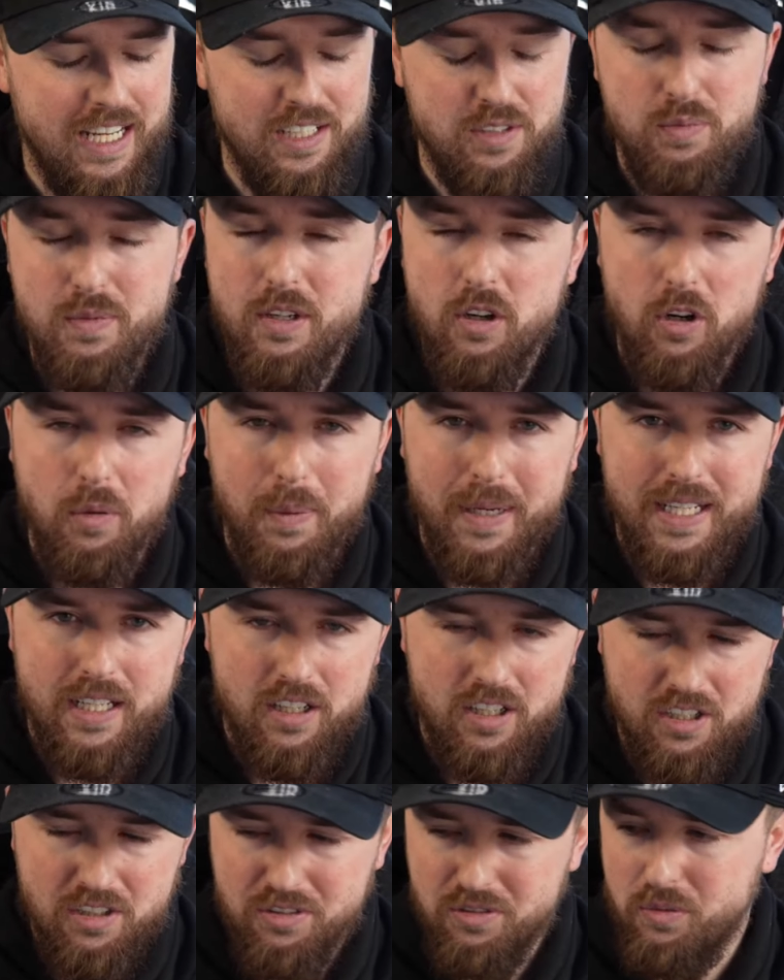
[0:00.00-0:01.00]
Yes, we got to play
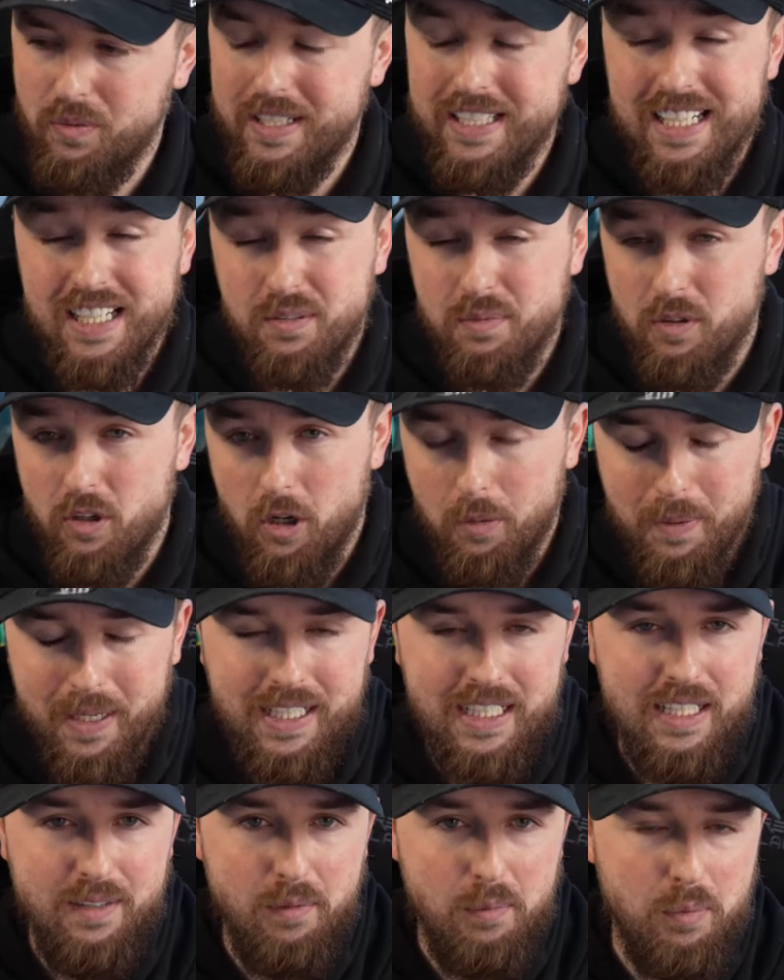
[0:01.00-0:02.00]
Arsenal, and yes, we got to
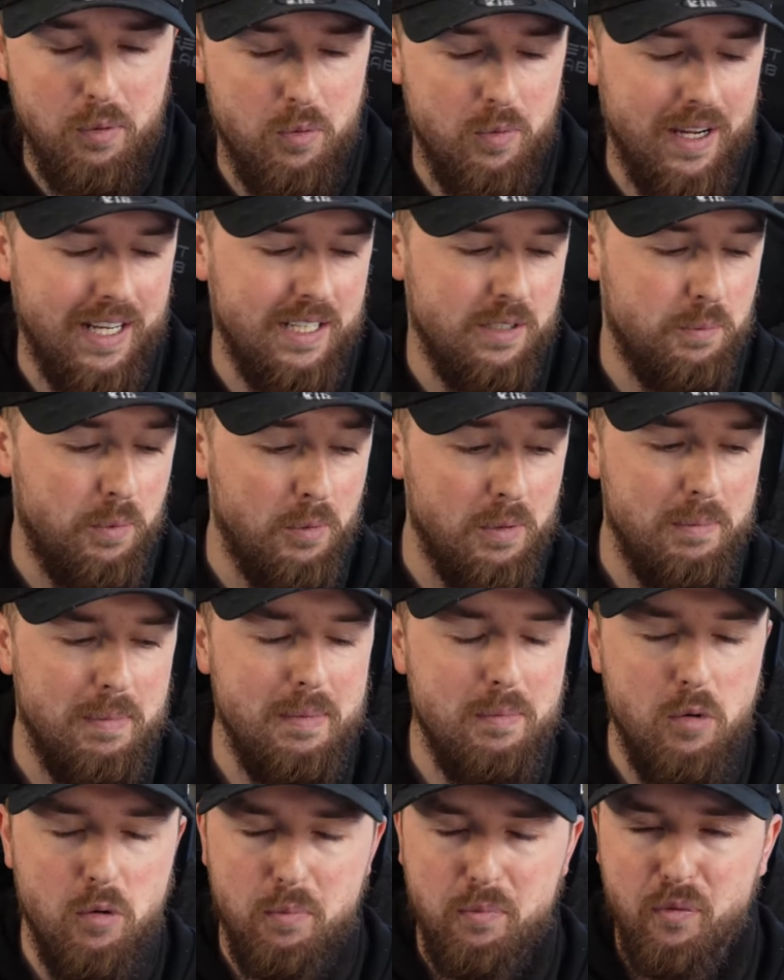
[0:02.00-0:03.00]
play Liverpool, and it'll probably
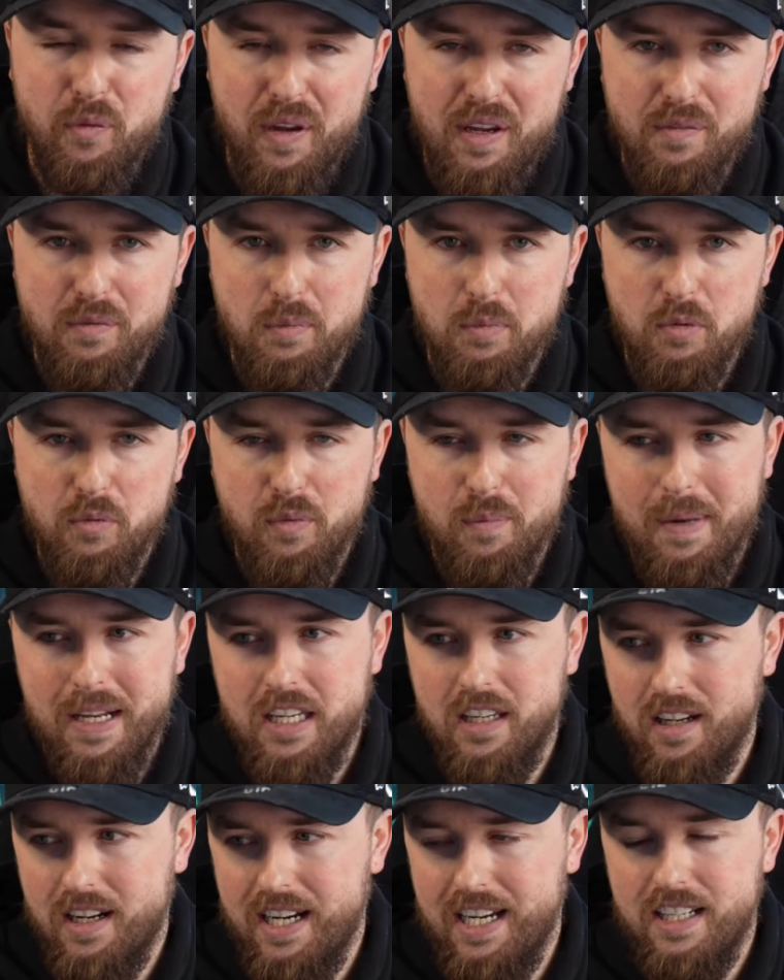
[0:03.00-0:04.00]
be more favourable for
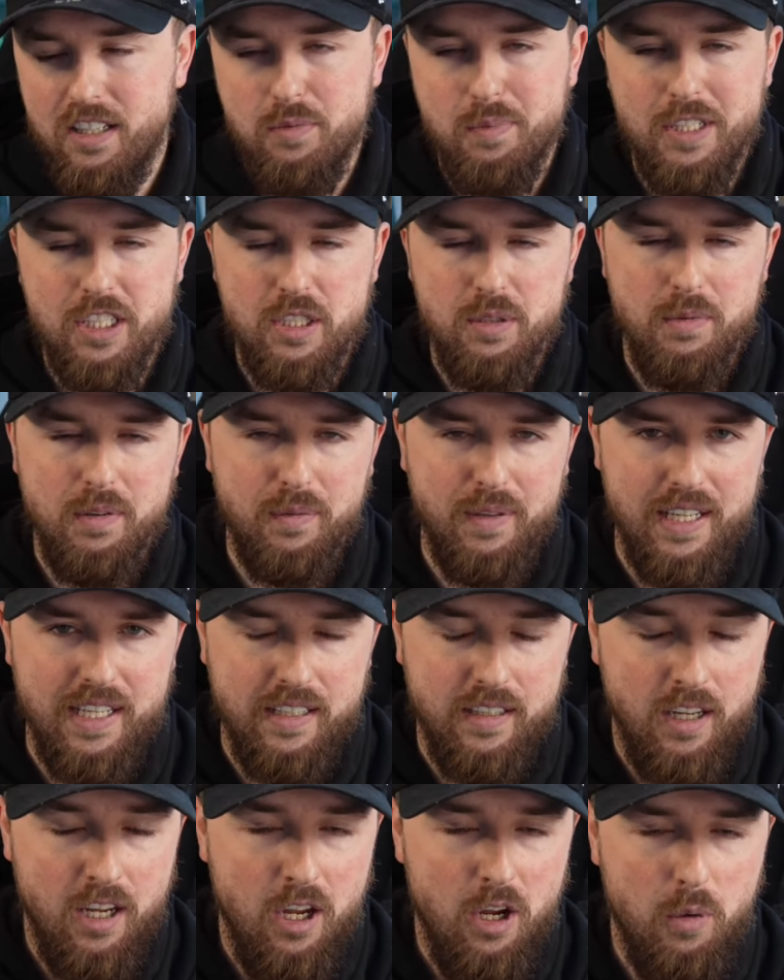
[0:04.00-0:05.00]
Man United, especially if
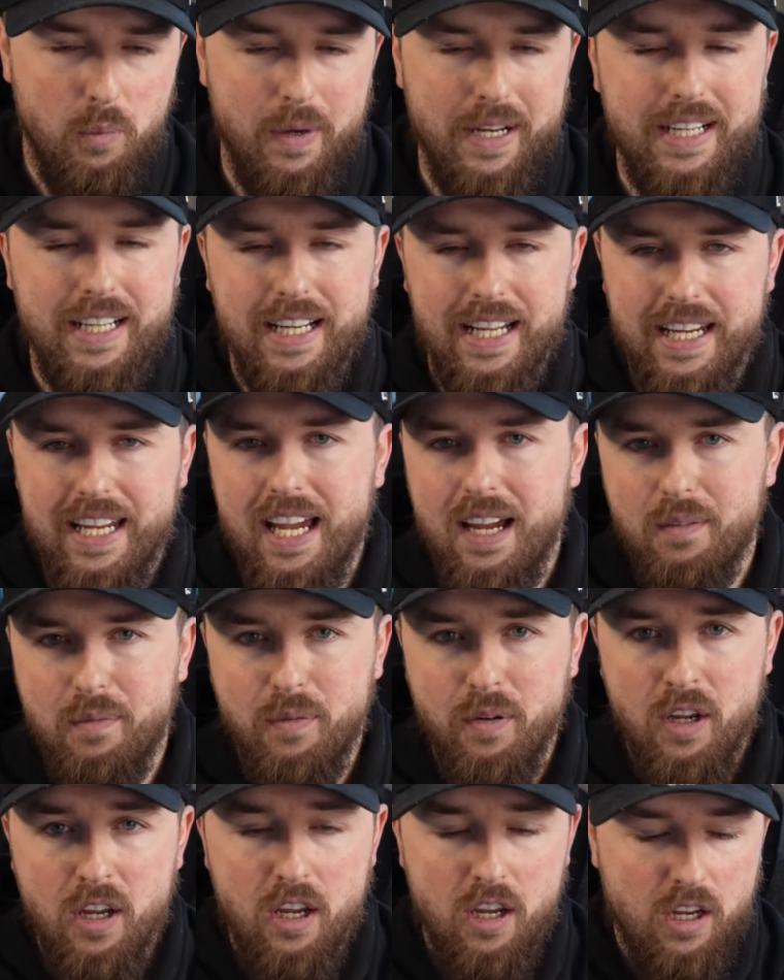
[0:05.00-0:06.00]
they when they
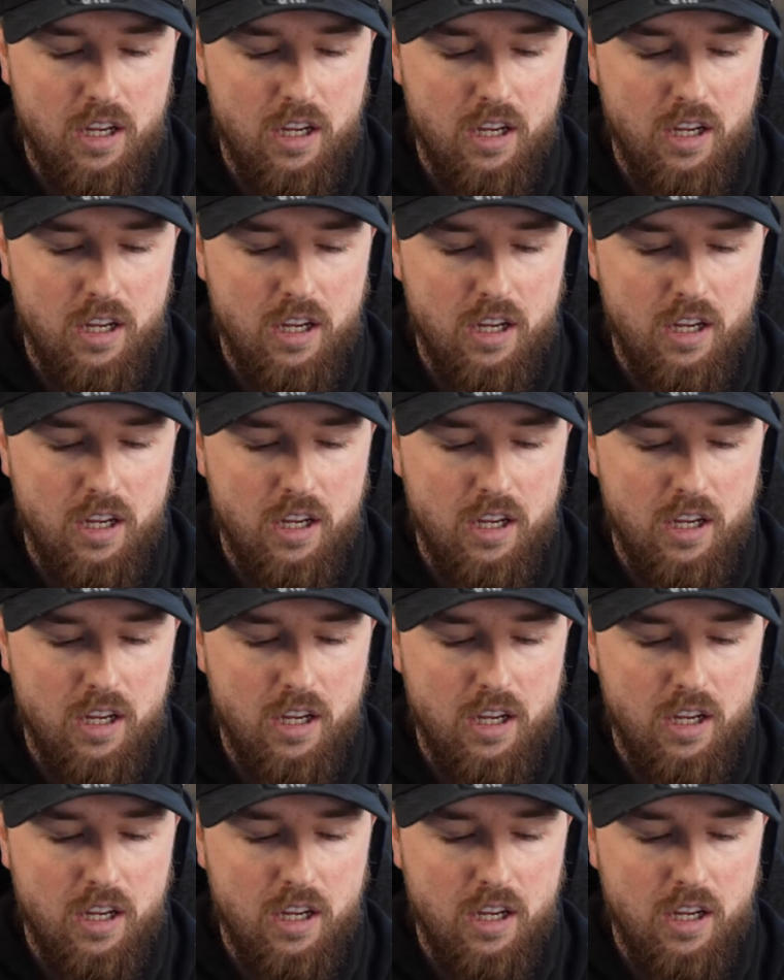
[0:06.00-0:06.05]
have